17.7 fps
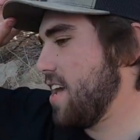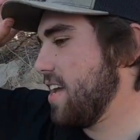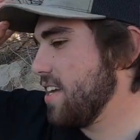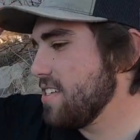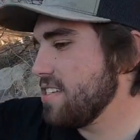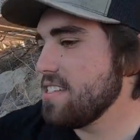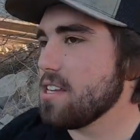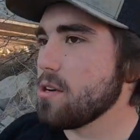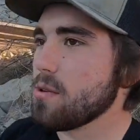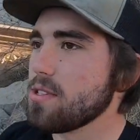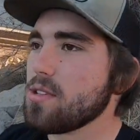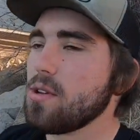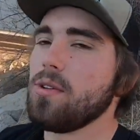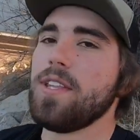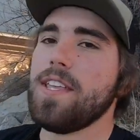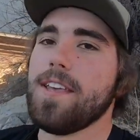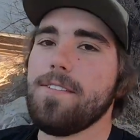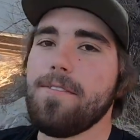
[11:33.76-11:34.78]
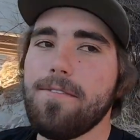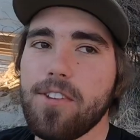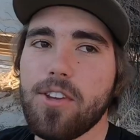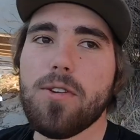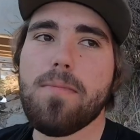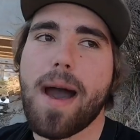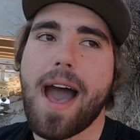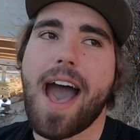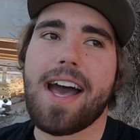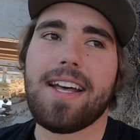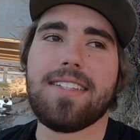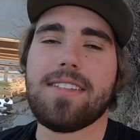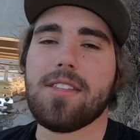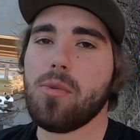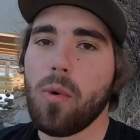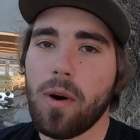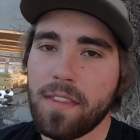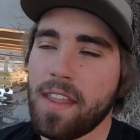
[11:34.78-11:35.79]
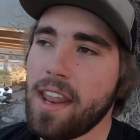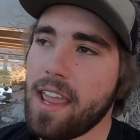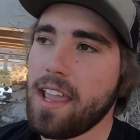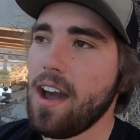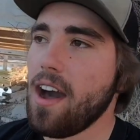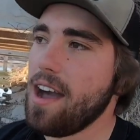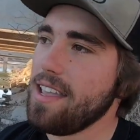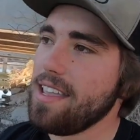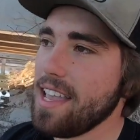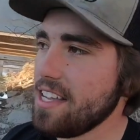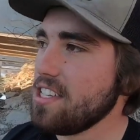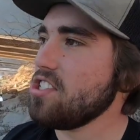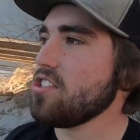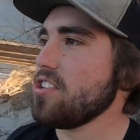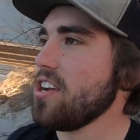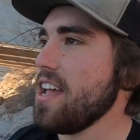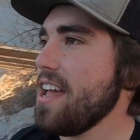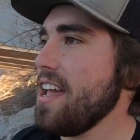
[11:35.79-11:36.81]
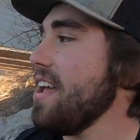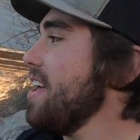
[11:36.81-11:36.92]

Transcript: guess there was only a few bass, the one that I caught yesterday.